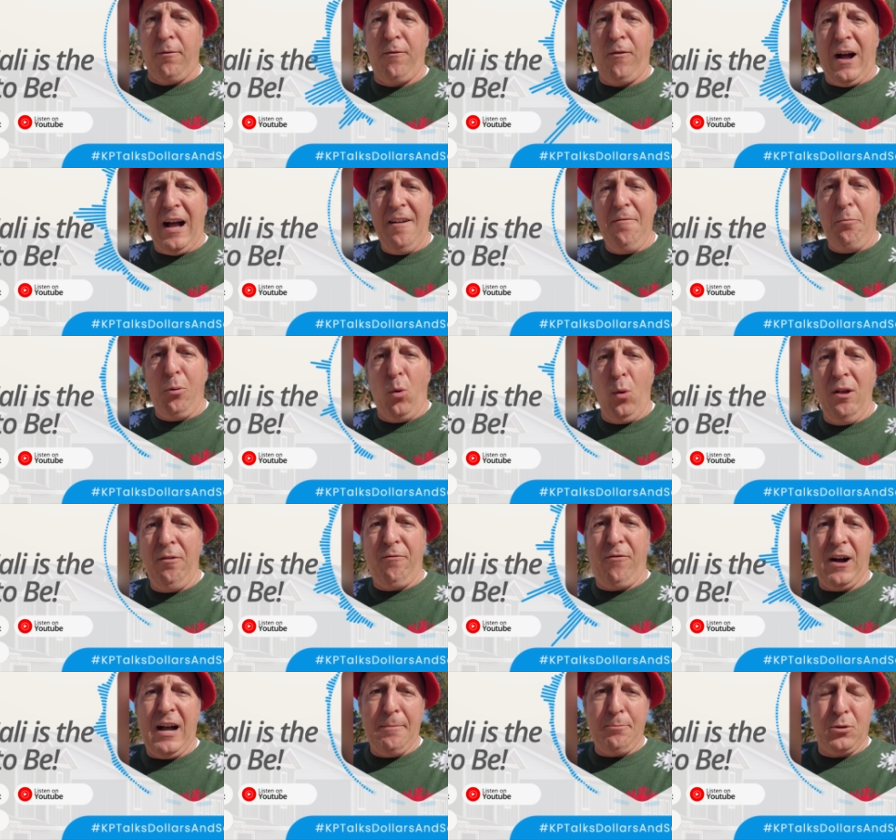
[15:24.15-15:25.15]

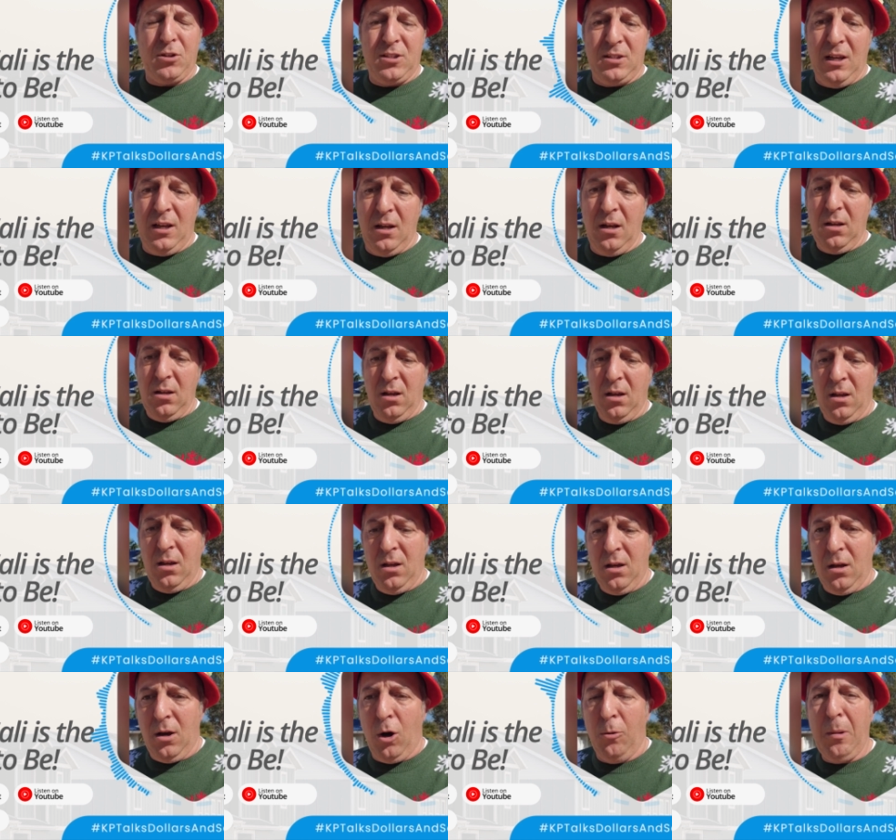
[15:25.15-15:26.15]
5.5%
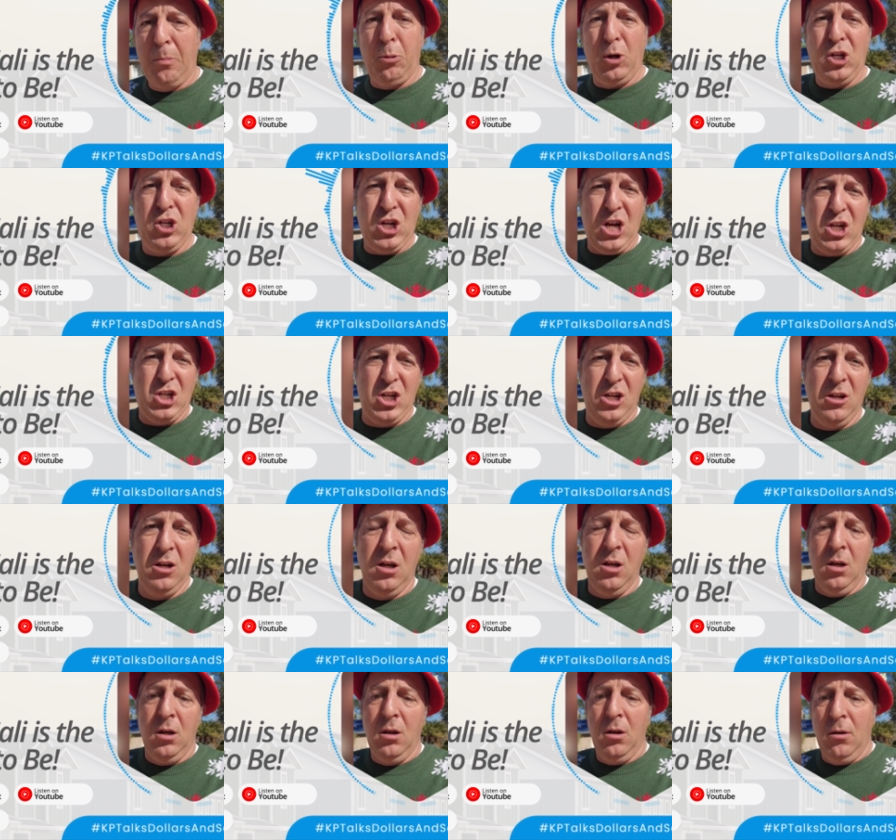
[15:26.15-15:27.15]
home appreciation
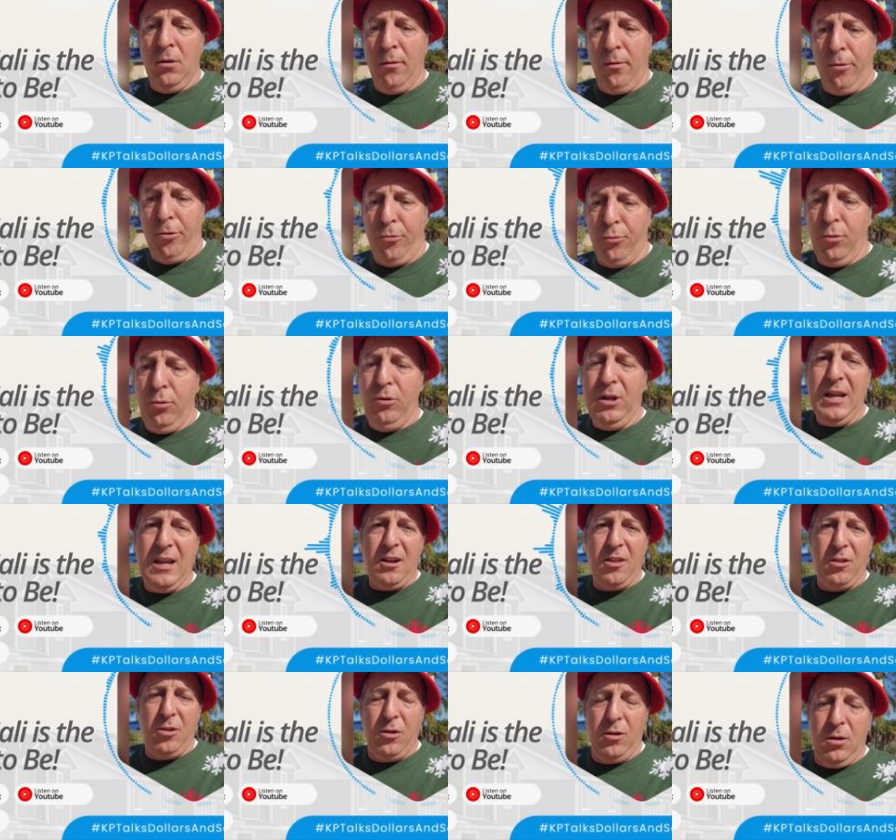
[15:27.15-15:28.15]
through the
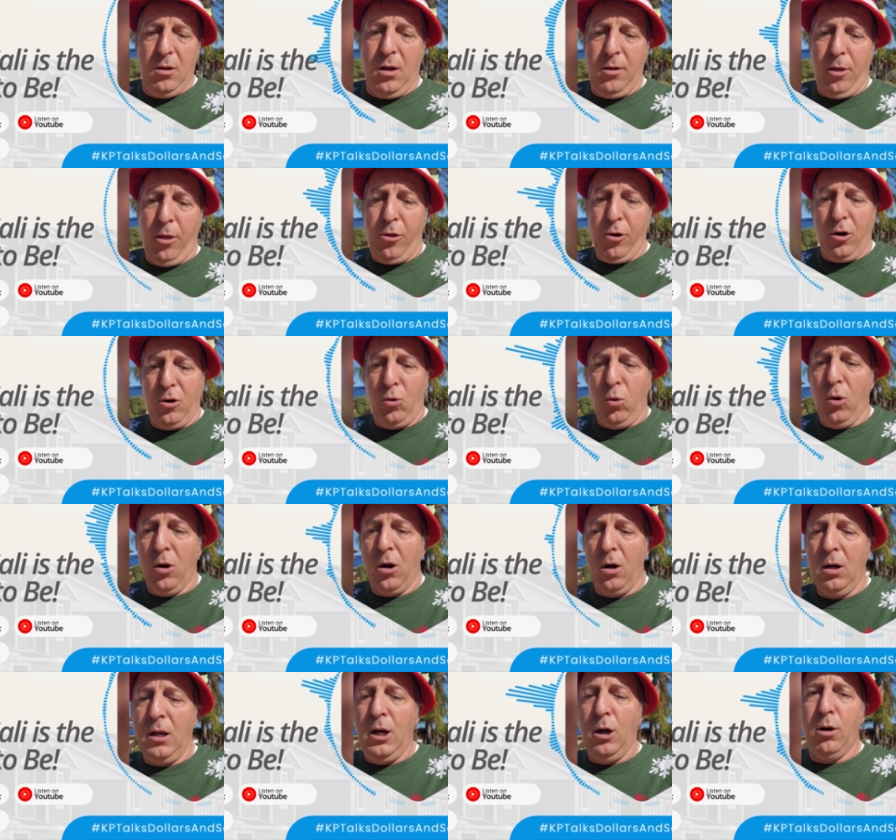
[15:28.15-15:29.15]
end of the, of the third
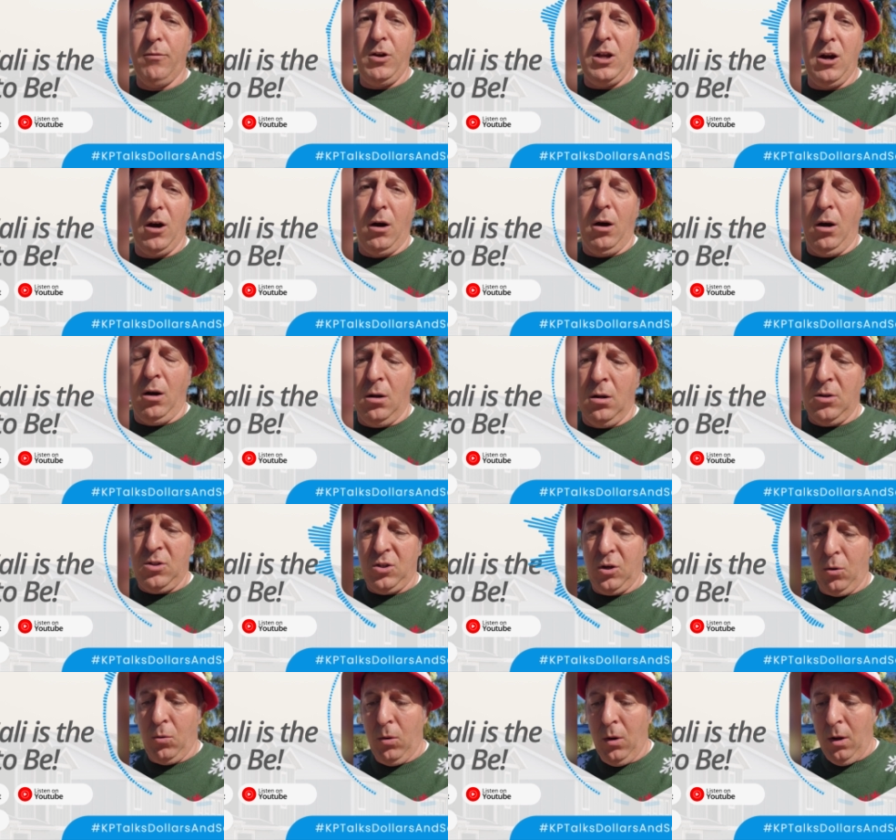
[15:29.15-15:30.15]
quarter year over year.
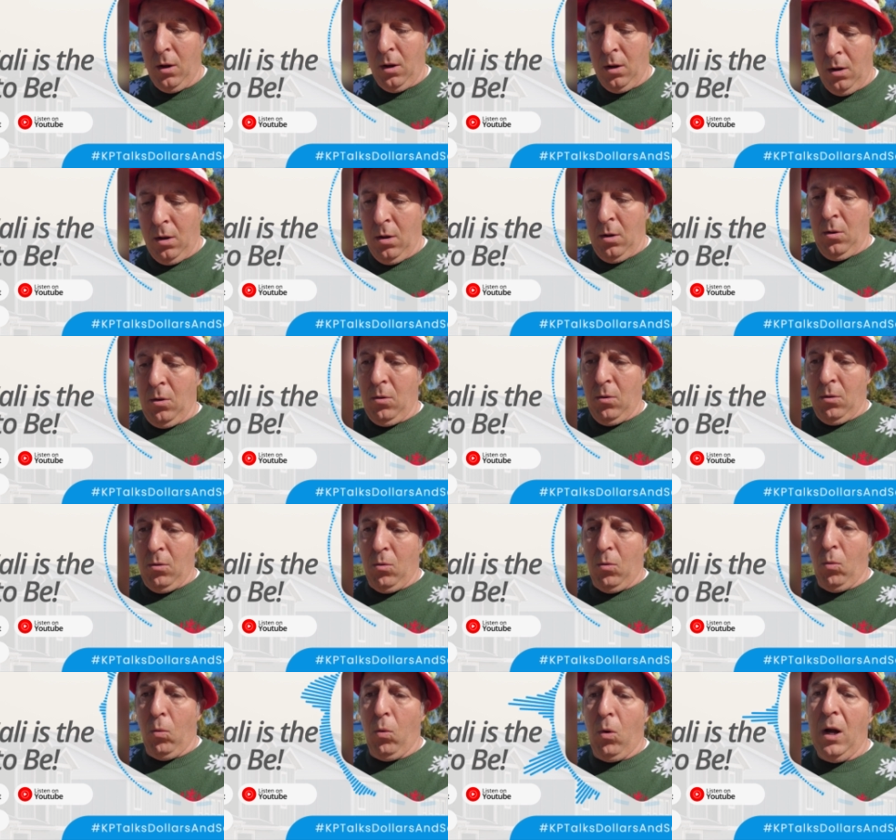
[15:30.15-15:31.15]
So
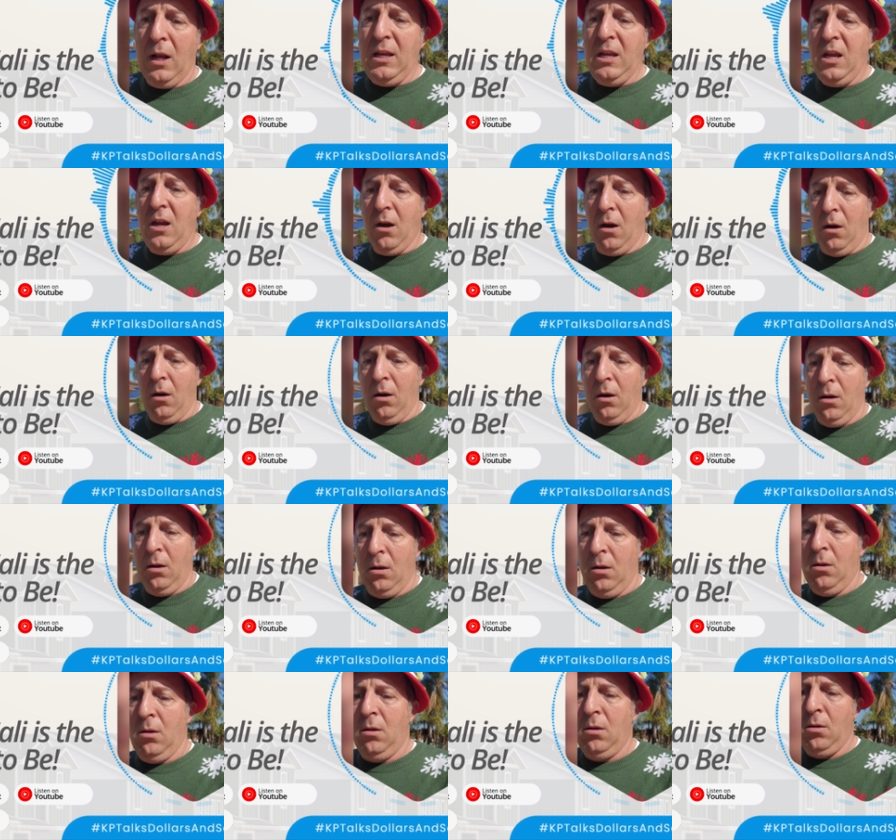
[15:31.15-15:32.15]
one year
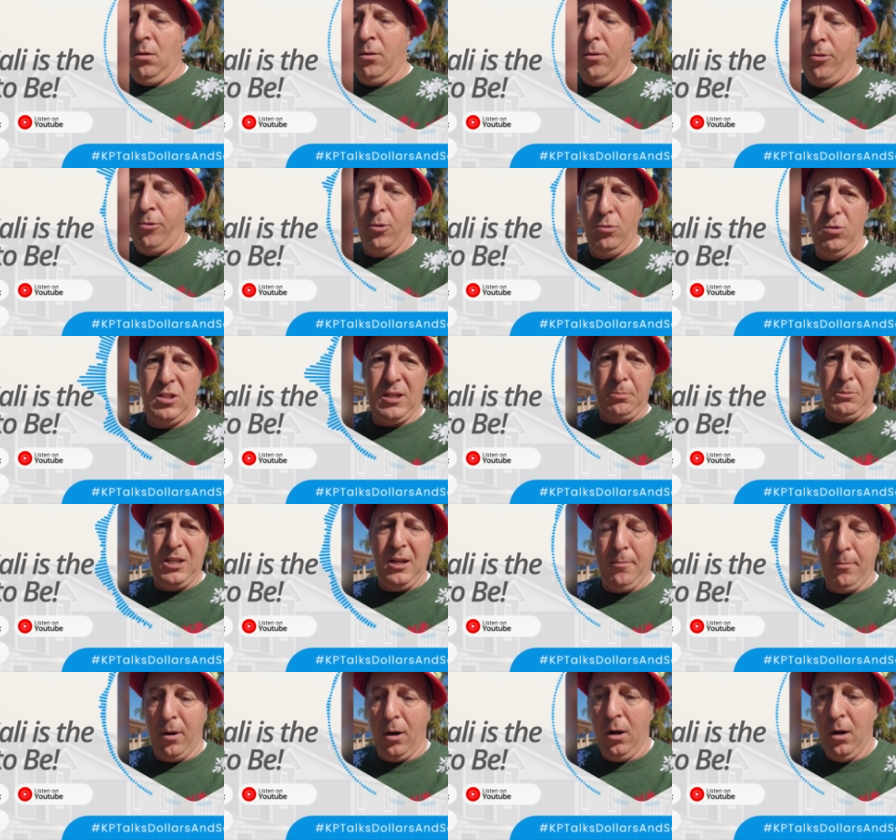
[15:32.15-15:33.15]
through
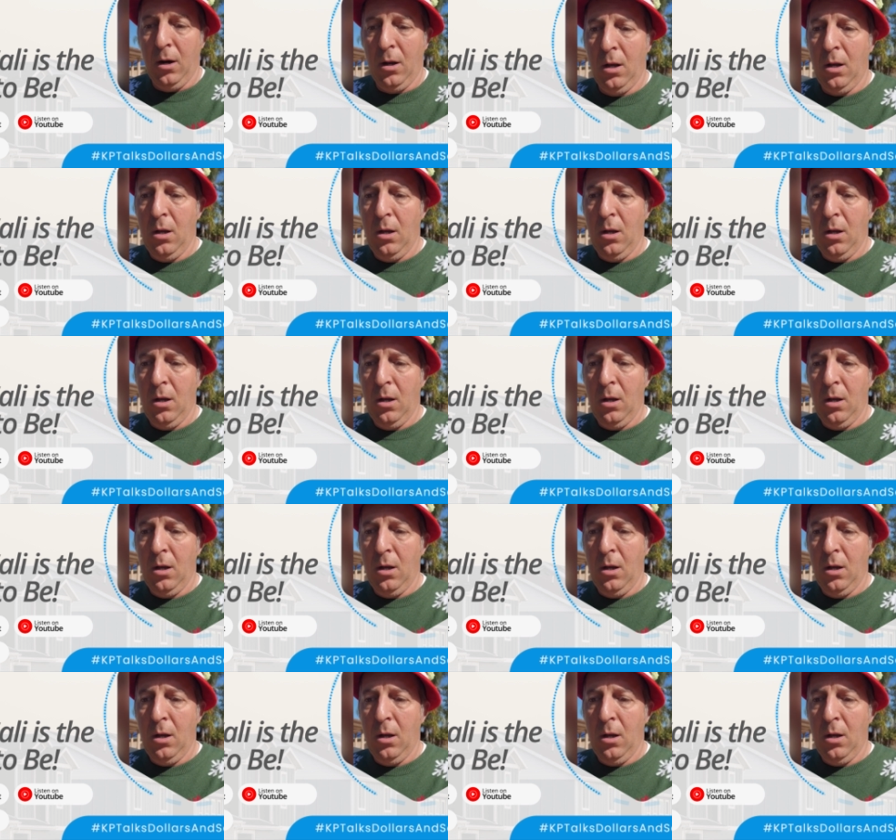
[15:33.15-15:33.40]
September,